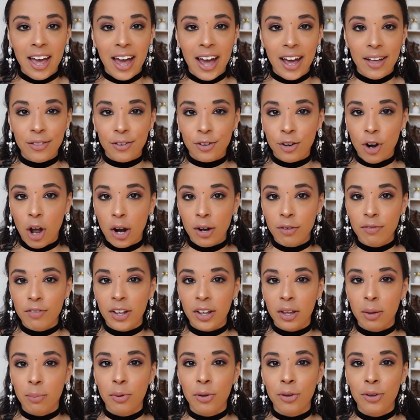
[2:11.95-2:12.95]
and they're not
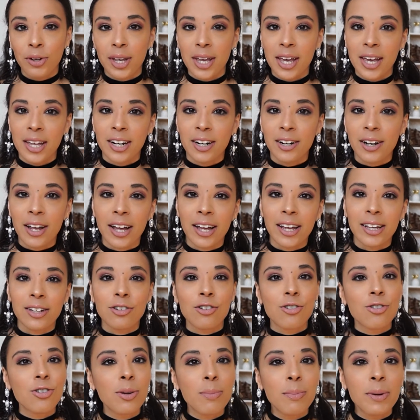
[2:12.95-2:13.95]
available in Canada, and
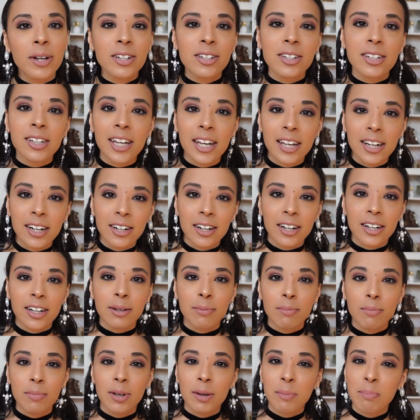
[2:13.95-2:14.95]
shipping to Canada
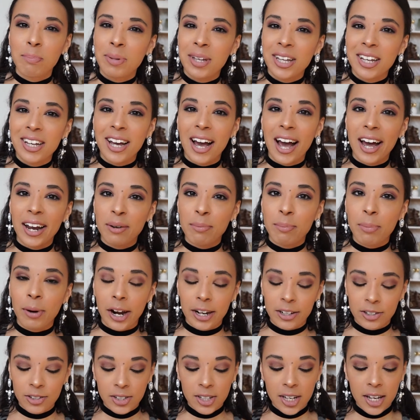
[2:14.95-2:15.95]
can be kind of
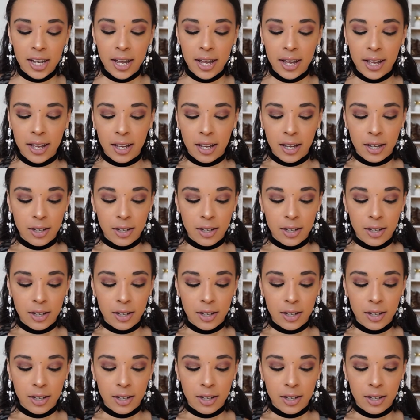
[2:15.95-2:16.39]
pricey.